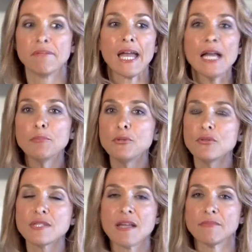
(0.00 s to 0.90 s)
help
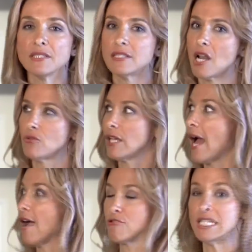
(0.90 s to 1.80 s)
you something around the
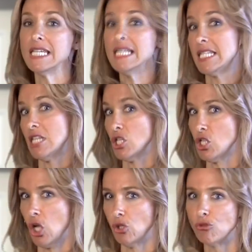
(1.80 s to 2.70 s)
house, he says
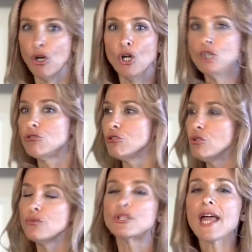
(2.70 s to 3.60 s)
no. To
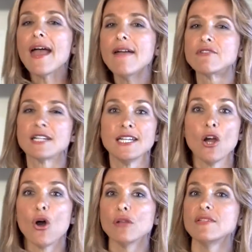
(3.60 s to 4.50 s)
do whatever, he
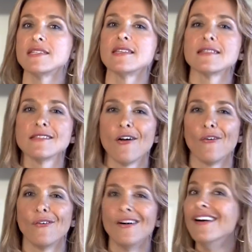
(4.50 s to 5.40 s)
always says
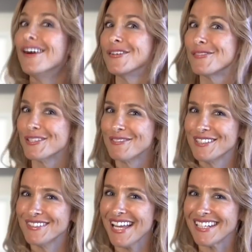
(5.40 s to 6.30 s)
no. What do we
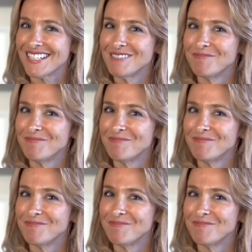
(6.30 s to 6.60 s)
do then?